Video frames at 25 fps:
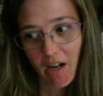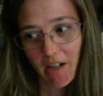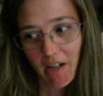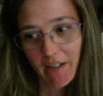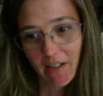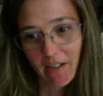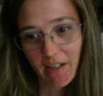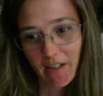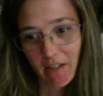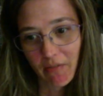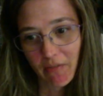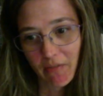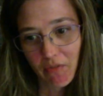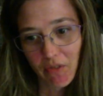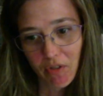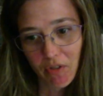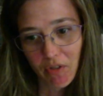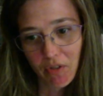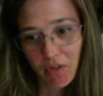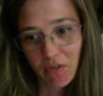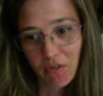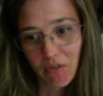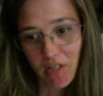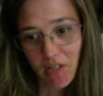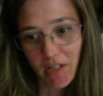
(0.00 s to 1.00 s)
get
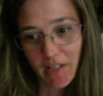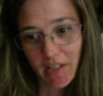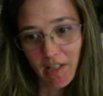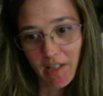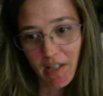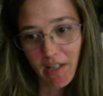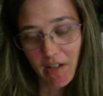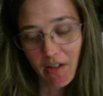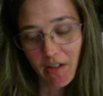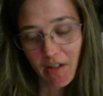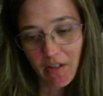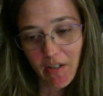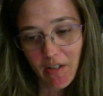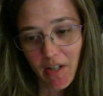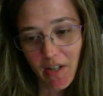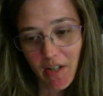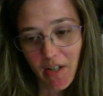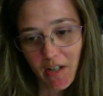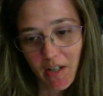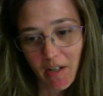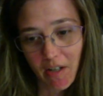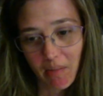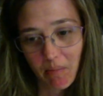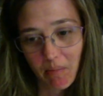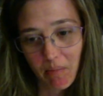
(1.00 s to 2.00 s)
confused like that all the
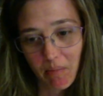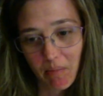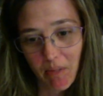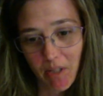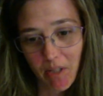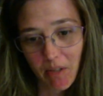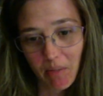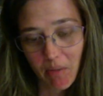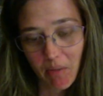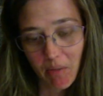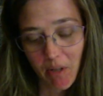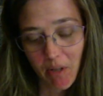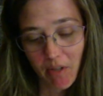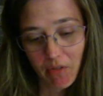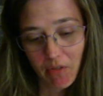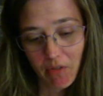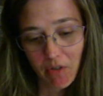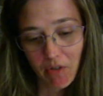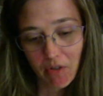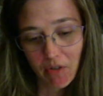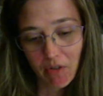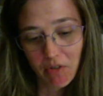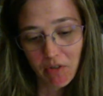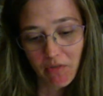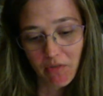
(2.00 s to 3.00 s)
time. Like when I
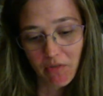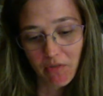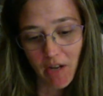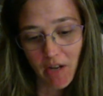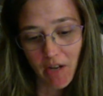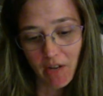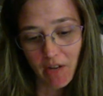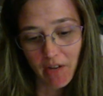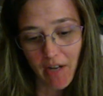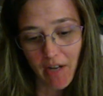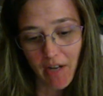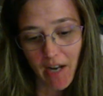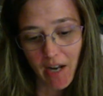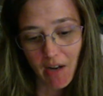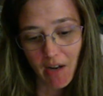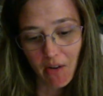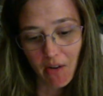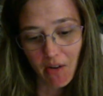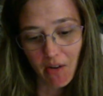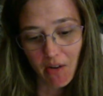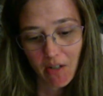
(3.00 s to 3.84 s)
first found out